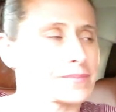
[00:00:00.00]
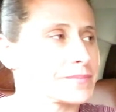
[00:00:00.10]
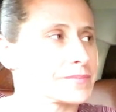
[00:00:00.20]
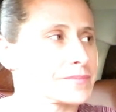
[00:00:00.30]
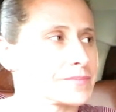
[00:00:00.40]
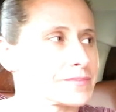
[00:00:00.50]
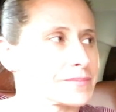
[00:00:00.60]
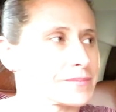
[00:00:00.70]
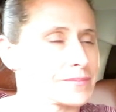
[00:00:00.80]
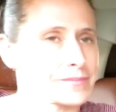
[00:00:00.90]

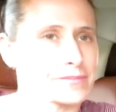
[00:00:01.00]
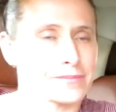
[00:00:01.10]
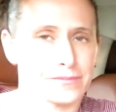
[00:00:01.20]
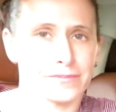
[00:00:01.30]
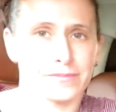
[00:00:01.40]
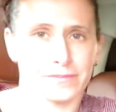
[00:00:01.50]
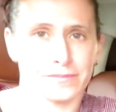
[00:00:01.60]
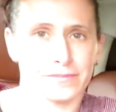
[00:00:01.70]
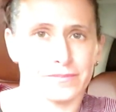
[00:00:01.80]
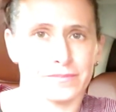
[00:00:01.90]

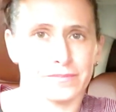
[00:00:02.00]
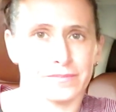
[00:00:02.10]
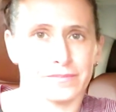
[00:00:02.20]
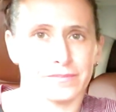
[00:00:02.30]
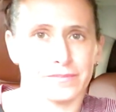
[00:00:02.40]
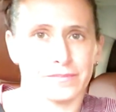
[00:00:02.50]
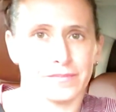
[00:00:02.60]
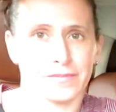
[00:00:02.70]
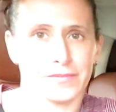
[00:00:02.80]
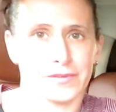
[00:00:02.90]

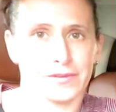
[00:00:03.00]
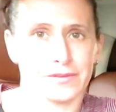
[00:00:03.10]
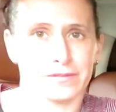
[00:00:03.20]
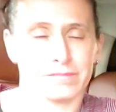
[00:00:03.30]
[no speech]